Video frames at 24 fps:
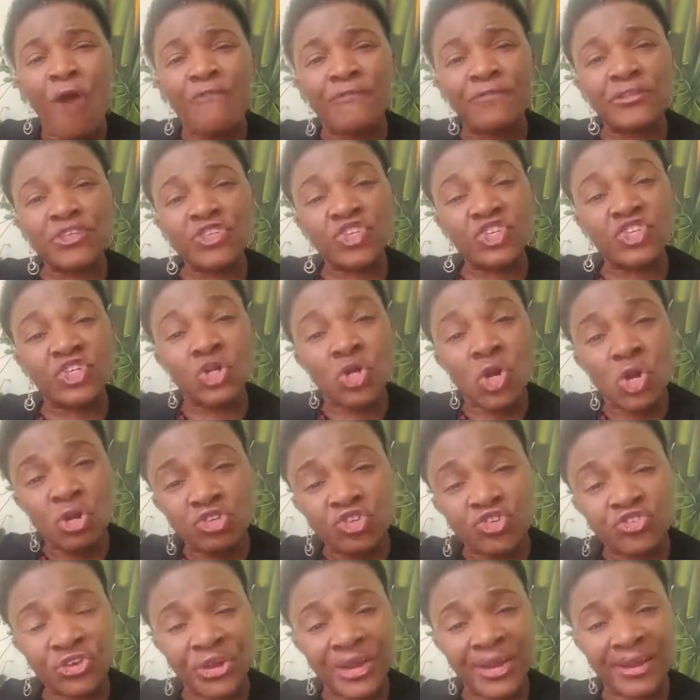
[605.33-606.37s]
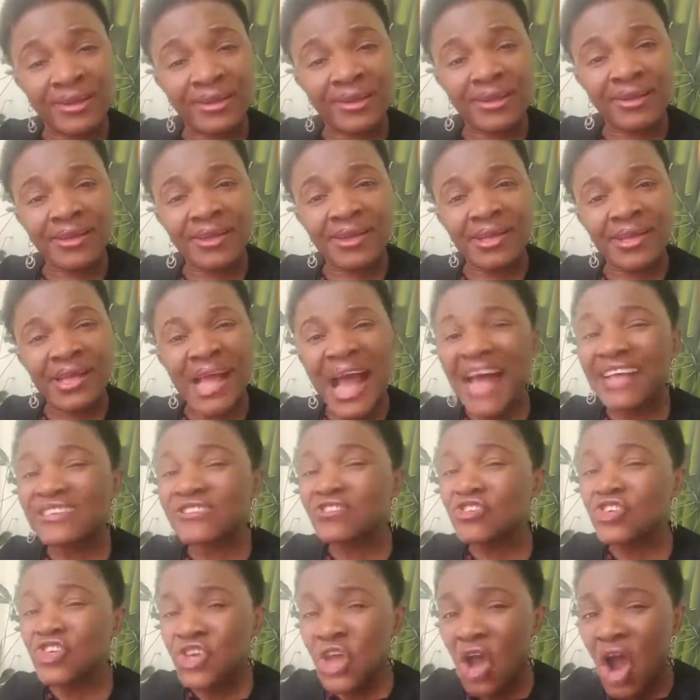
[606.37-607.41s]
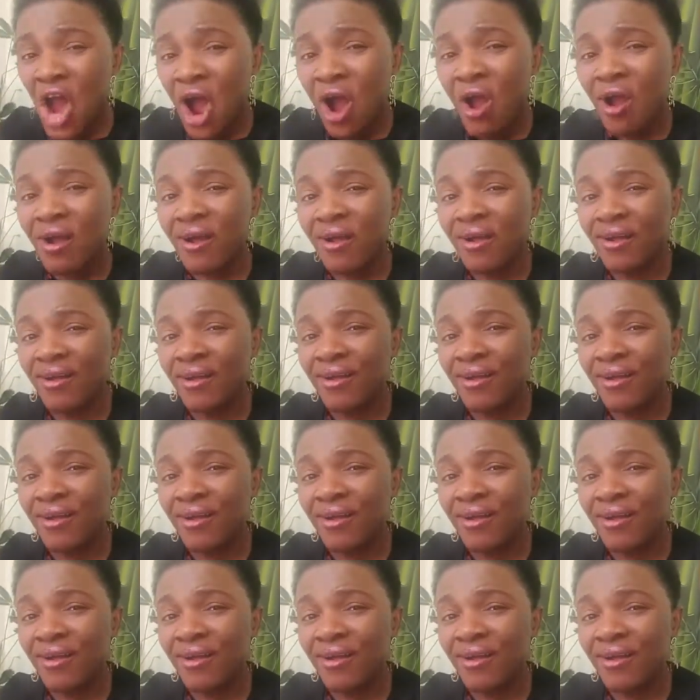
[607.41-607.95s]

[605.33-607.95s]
children as young,